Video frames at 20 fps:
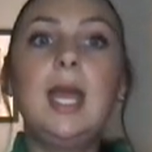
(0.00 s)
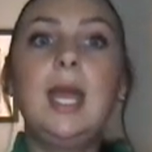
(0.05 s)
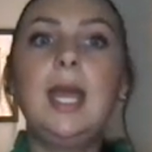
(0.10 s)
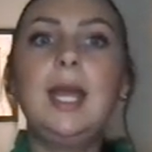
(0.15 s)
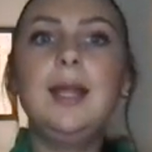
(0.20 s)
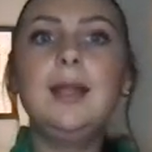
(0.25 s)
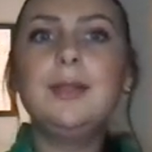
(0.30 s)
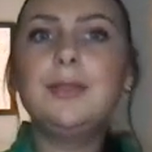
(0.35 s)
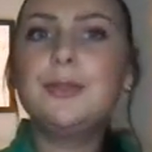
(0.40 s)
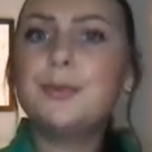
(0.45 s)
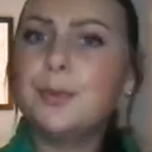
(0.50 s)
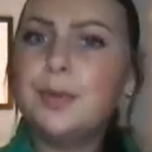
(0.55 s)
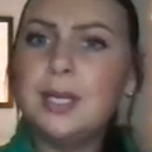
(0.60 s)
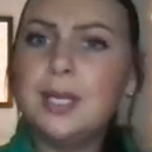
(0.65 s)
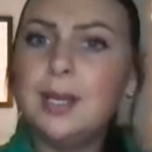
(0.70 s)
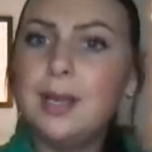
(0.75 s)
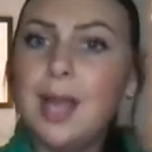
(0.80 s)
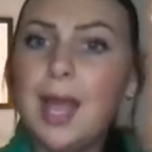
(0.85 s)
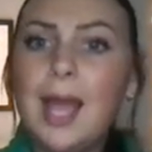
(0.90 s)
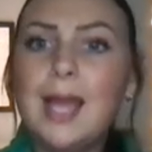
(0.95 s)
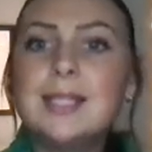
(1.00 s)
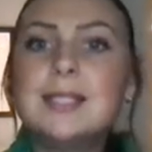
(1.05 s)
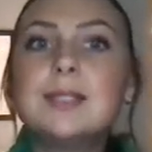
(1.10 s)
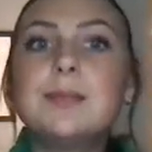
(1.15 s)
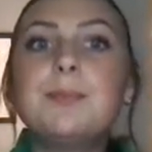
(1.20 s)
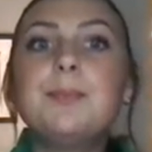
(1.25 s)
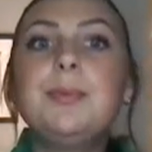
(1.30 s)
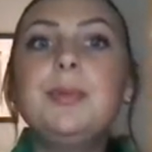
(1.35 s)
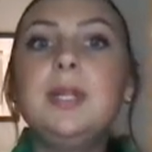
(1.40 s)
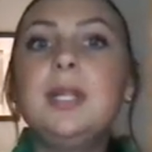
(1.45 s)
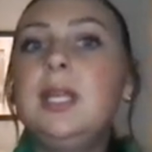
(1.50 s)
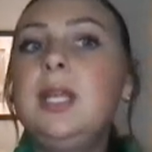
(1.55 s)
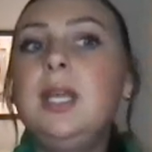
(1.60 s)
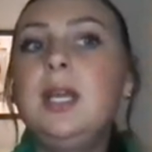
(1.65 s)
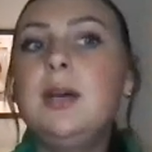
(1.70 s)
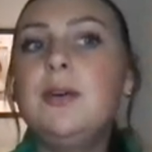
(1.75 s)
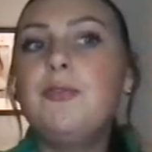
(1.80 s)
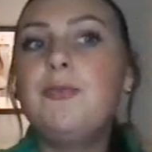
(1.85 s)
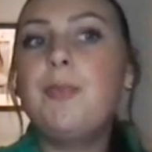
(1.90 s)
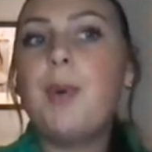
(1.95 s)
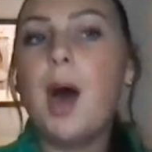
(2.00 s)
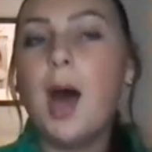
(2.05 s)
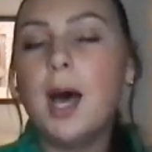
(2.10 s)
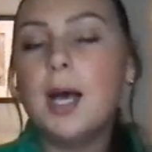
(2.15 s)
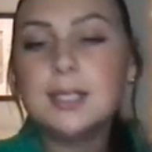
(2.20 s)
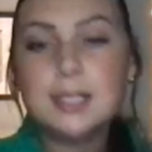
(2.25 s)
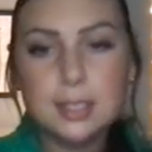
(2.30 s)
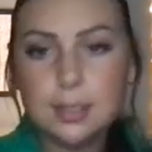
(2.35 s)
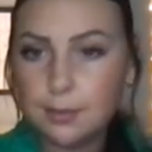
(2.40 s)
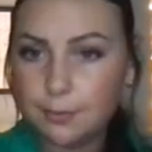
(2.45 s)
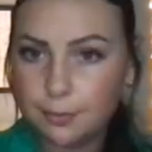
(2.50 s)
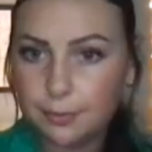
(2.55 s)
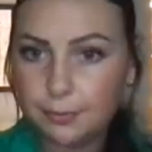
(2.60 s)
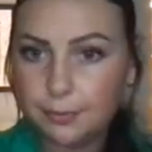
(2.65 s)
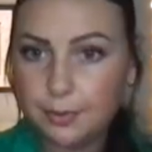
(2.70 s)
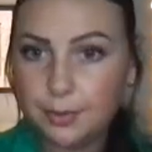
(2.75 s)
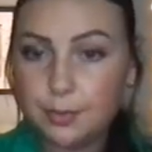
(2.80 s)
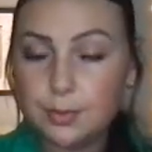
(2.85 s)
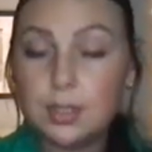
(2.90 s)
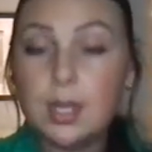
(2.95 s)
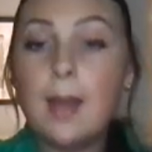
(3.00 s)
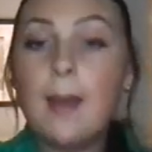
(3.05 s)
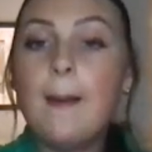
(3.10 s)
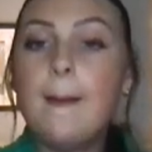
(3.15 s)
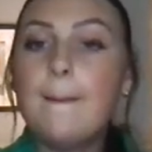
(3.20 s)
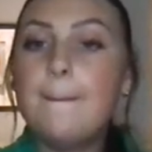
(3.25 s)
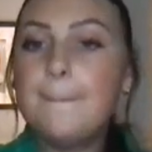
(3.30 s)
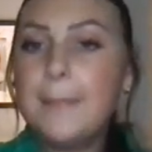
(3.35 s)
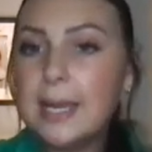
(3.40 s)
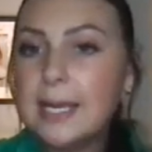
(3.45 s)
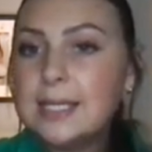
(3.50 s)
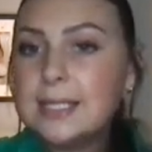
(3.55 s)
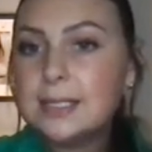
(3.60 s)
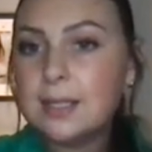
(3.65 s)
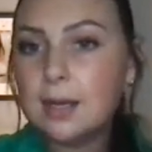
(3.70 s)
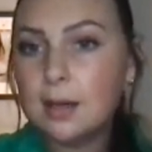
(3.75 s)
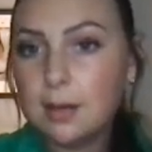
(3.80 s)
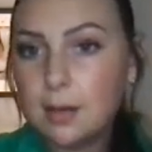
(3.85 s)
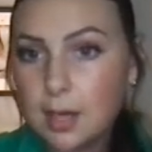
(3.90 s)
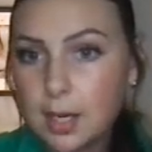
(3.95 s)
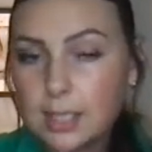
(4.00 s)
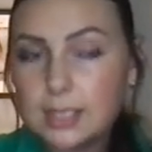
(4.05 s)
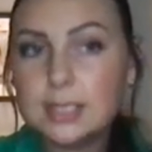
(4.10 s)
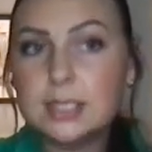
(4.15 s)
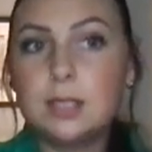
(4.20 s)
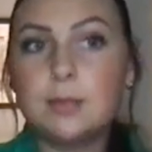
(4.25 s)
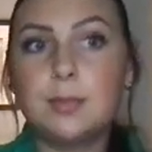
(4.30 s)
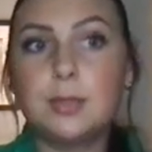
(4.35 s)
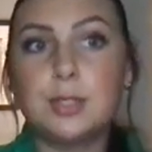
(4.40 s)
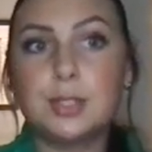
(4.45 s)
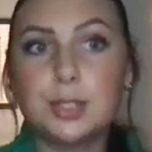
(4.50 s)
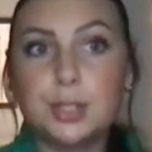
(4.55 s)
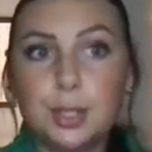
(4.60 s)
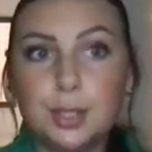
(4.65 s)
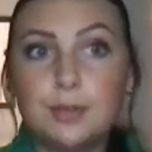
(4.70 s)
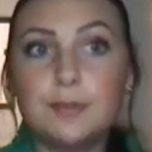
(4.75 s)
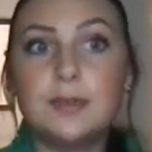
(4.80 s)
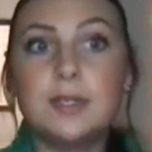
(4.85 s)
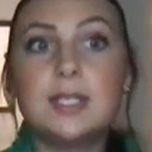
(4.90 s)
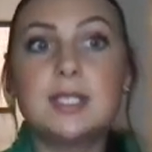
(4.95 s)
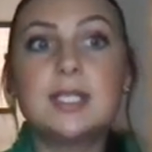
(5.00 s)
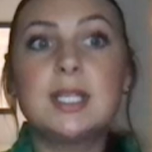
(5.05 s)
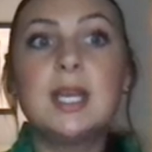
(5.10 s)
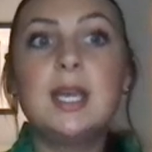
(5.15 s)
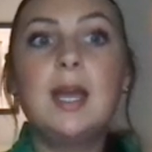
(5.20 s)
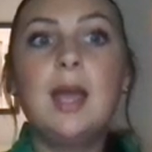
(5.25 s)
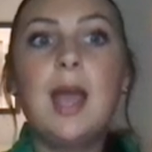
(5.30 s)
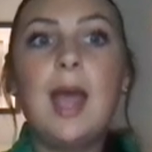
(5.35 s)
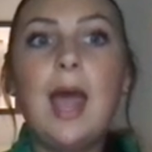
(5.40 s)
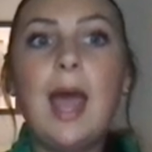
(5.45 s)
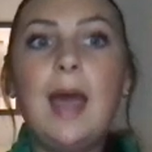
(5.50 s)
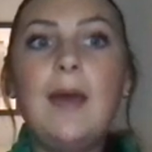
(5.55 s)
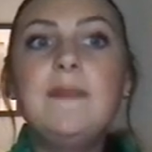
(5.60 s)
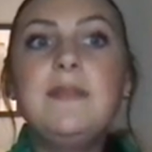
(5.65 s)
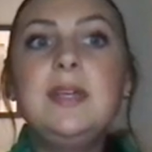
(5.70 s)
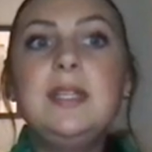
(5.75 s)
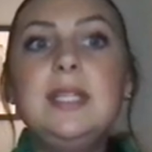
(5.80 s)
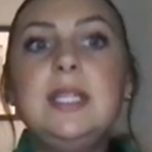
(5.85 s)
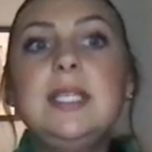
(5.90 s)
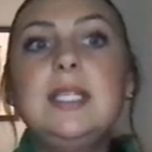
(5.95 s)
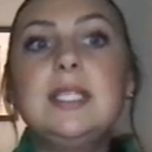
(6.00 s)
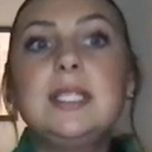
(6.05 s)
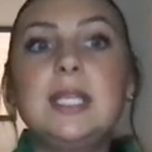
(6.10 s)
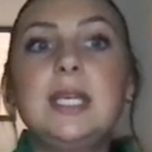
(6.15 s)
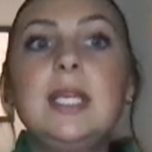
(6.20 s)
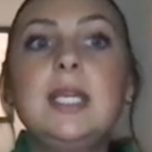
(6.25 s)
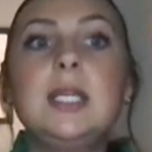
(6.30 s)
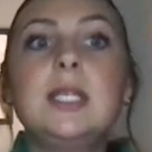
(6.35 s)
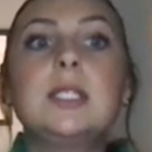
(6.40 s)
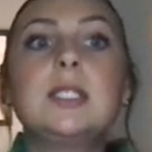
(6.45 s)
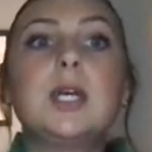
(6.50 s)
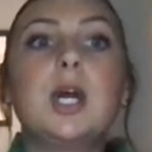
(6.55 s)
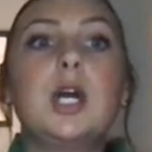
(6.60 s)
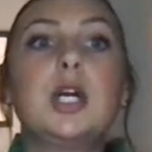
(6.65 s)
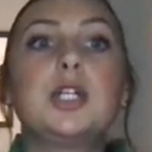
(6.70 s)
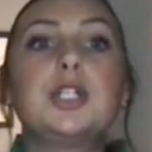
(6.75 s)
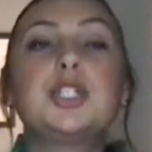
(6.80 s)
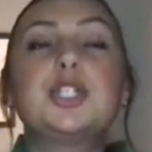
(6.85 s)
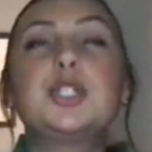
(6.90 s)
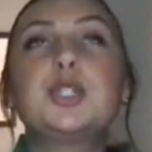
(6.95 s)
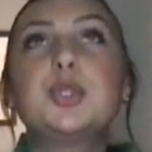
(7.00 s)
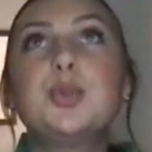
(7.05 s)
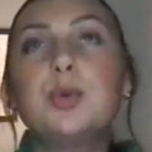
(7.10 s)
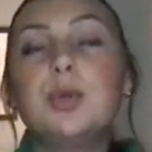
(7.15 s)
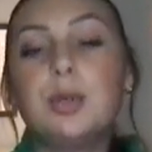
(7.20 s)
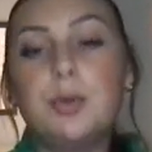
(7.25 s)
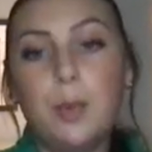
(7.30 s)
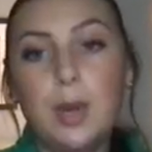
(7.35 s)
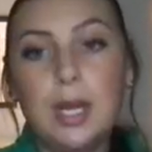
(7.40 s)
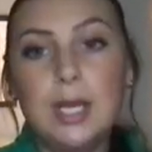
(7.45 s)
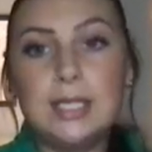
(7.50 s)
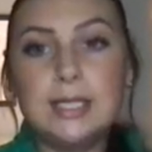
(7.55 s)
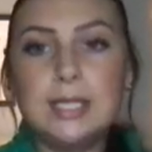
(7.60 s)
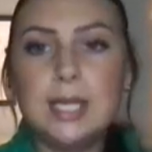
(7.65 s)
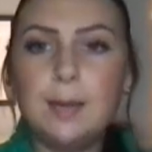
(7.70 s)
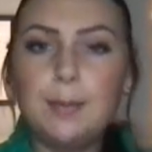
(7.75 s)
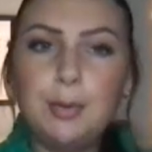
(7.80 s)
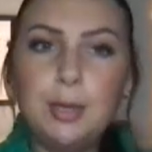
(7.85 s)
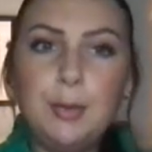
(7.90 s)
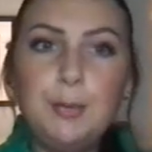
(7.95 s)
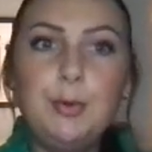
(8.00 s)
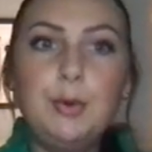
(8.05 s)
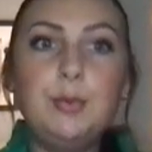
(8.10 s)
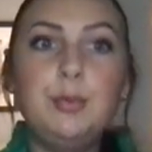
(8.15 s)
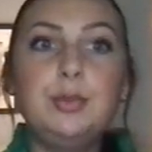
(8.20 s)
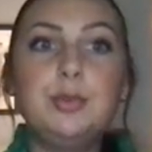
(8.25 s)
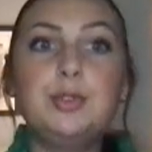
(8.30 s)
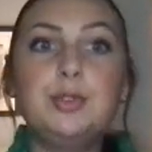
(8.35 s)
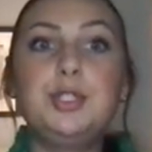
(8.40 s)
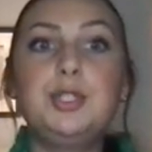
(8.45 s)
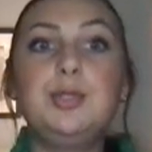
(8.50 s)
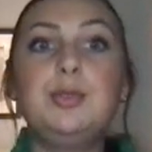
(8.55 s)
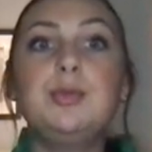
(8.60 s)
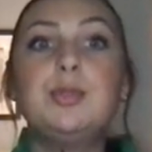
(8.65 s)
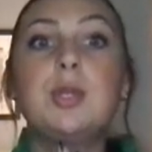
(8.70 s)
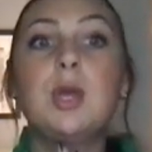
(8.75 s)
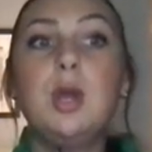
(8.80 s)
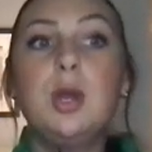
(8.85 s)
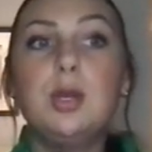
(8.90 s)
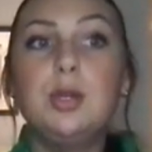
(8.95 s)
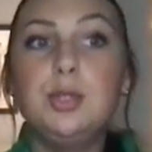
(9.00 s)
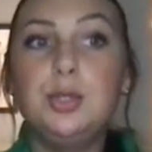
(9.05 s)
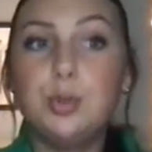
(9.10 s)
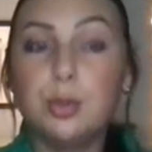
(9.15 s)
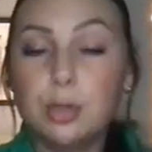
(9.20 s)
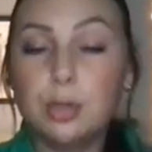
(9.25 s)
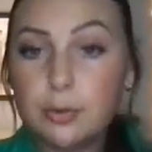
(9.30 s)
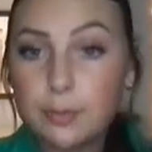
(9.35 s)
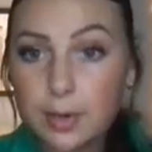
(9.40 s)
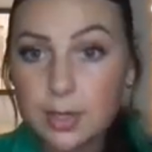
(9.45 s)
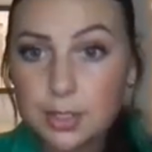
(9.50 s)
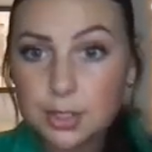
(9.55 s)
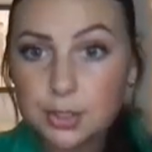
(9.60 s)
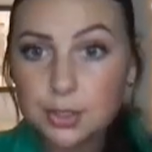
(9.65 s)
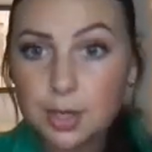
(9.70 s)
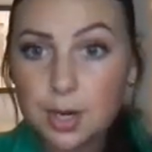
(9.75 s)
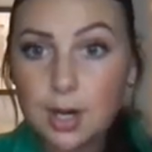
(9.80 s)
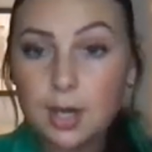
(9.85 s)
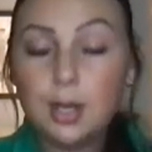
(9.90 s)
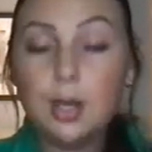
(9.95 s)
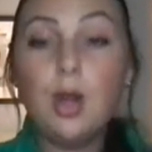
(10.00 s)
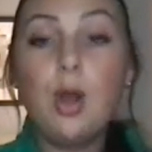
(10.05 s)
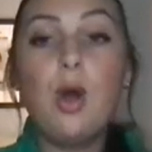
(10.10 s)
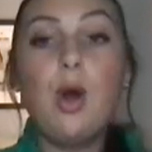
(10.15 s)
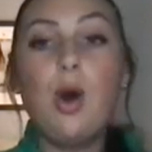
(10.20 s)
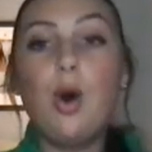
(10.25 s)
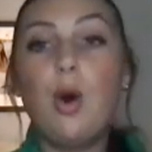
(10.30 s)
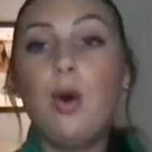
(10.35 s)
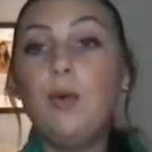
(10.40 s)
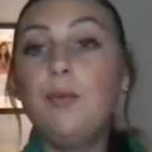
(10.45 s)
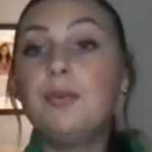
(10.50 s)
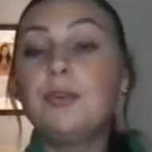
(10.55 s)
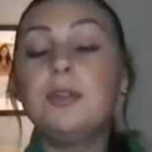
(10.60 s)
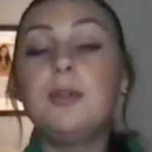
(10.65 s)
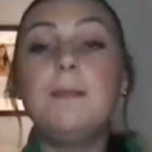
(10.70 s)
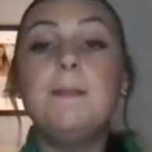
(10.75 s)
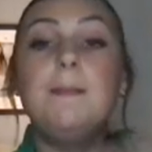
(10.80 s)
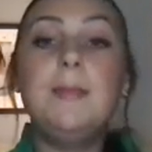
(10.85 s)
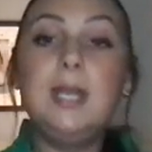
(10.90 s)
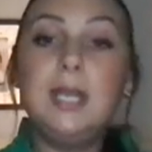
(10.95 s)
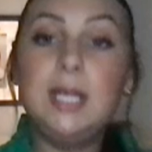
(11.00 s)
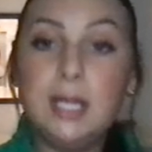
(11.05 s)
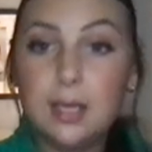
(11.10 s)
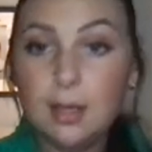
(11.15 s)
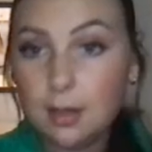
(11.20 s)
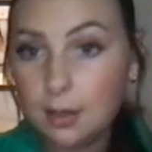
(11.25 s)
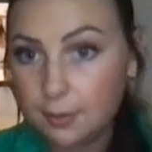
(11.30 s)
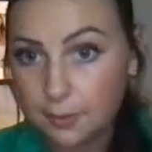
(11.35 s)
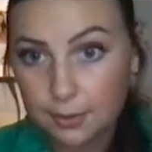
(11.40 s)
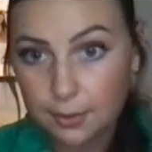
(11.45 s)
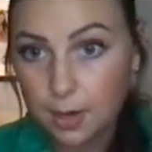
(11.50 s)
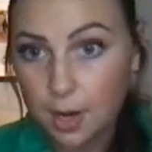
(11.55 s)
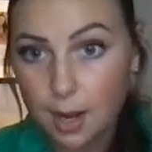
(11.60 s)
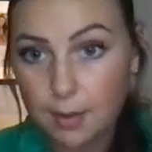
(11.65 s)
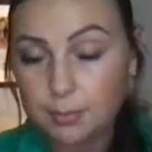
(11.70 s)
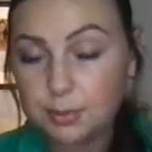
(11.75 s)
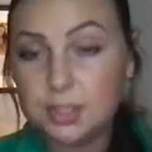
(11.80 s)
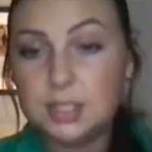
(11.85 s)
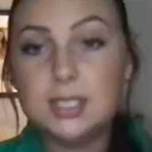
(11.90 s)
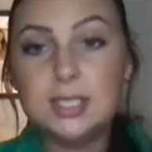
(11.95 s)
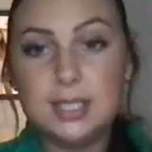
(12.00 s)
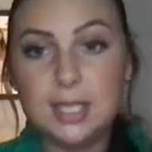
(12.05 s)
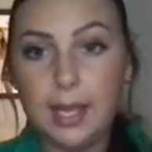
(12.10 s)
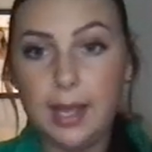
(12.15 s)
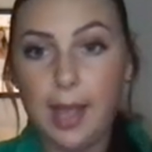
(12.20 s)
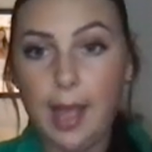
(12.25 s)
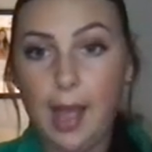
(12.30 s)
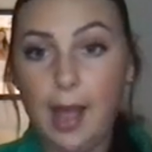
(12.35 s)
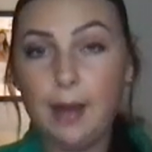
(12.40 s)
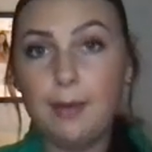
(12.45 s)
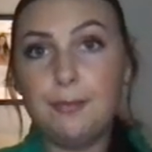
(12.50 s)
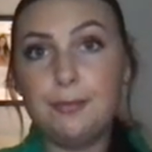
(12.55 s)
And 3, has plenty of positive reviews based on customer service. Having these things are sure ways that people will choose your restaurant over the many other options they have.